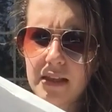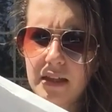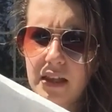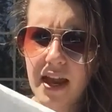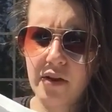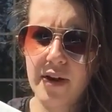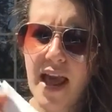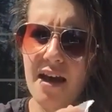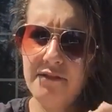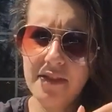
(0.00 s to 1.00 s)
liner in
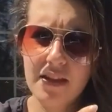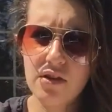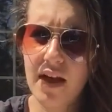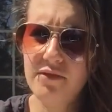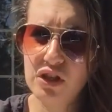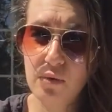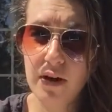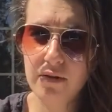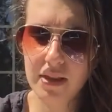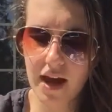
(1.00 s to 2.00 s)
half, and then you'll have
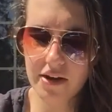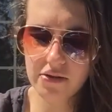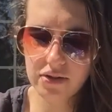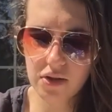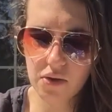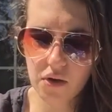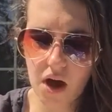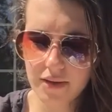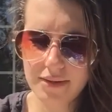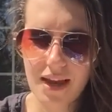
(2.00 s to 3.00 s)
200 liners, so
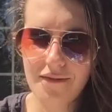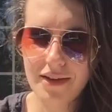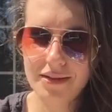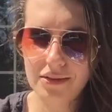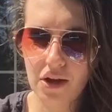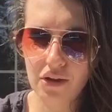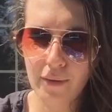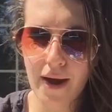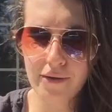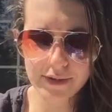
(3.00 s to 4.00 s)
cost savings all
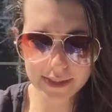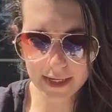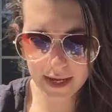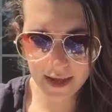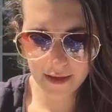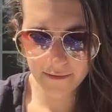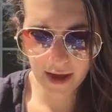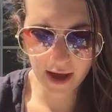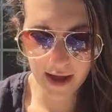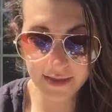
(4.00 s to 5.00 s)
around.
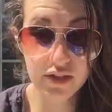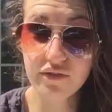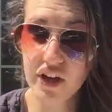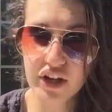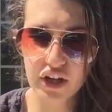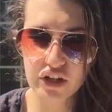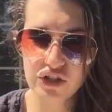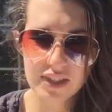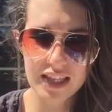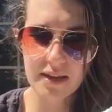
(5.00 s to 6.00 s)
And these are very good.
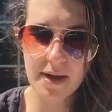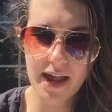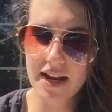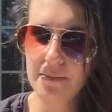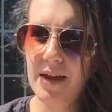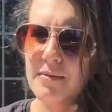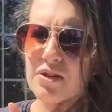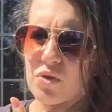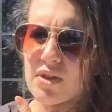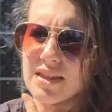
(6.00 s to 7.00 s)
You just get them at any
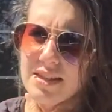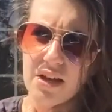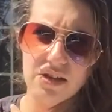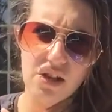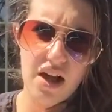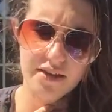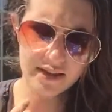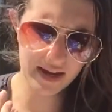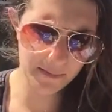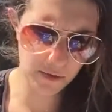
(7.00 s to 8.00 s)
baby store that sells cloth
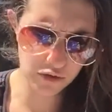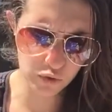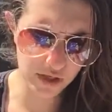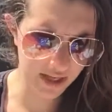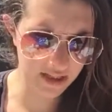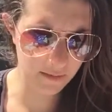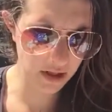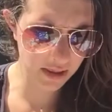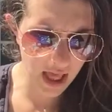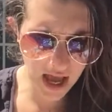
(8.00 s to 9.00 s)
diapers, or you can get them
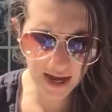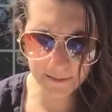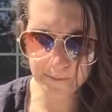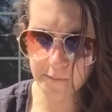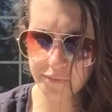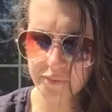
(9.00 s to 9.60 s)
online.